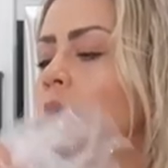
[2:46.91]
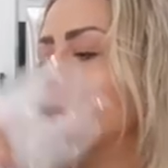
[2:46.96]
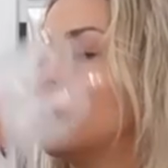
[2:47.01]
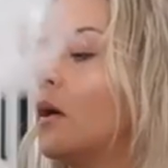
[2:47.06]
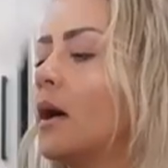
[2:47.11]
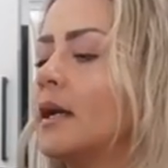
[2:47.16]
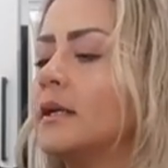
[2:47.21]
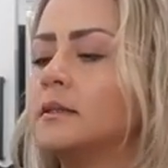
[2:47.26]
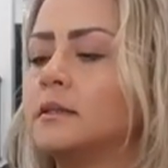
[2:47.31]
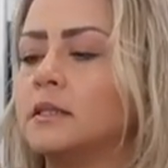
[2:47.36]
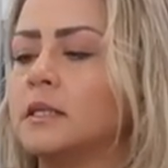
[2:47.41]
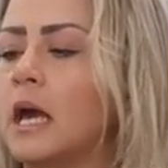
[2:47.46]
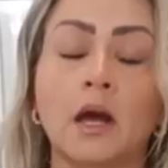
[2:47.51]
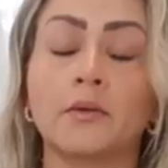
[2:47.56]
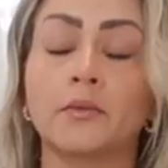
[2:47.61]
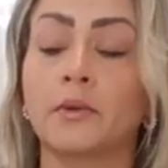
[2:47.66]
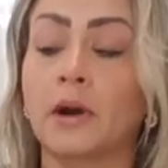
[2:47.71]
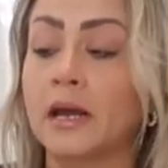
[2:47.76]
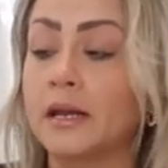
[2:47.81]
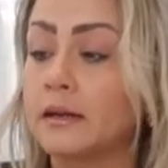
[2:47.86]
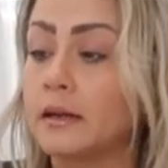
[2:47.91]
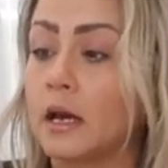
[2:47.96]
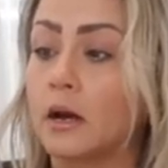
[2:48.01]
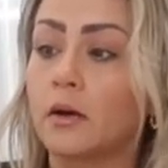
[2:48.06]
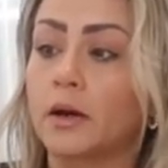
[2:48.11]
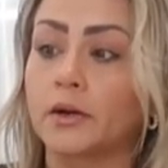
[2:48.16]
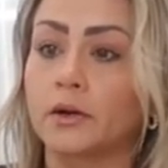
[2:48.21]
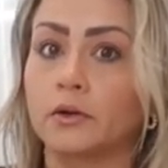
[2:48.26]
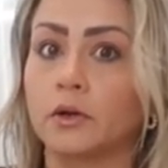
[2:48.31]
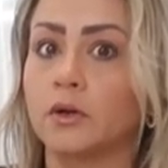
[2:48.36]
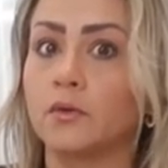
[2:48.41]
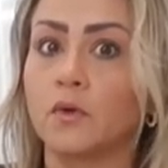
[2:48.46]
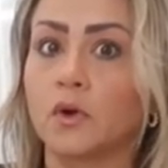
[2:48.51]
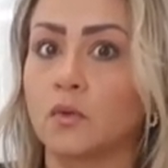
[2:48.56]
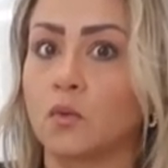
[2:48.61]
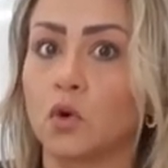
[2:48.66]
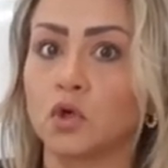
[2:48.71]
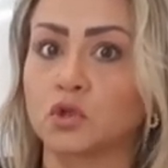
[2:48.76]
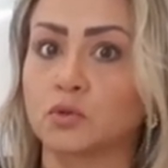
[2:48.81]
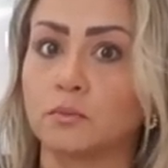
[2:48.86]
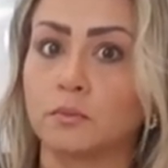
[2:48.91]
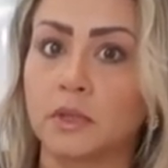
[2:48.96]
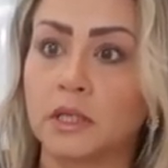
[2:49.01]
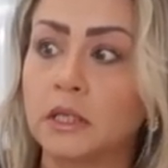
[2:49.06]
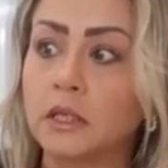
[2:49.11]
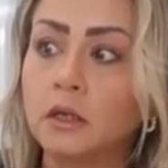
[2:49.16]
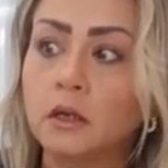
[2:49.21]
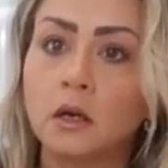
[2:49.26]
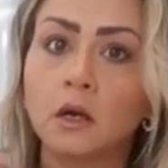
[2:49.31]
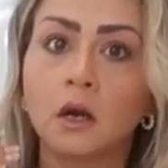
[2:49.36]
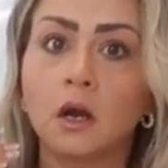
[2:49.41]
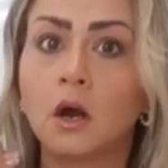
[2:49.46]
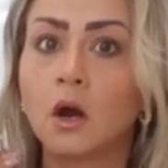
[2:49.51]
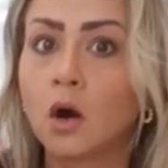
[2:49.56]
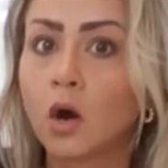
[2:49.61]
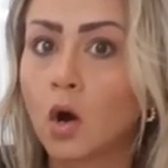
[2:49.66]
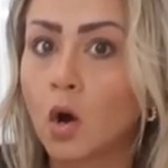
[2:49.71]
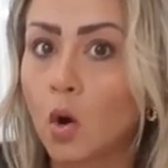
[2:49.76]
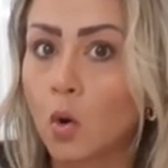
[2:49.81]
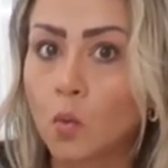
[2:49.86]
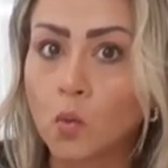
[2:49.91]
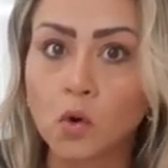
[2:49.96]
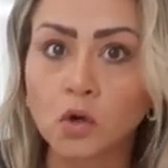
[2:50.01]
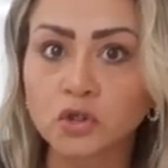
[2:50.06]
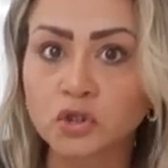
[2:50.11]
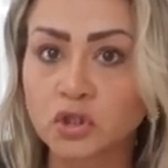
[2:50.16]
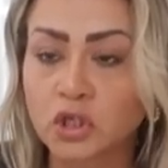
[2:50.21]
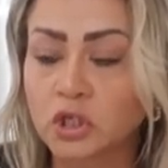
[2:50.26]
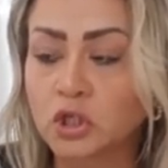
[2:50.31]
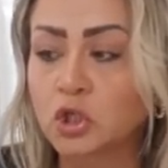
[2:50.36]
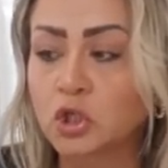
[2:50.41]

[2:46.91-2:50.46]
No idea. And right now, I don't know if it was me or was the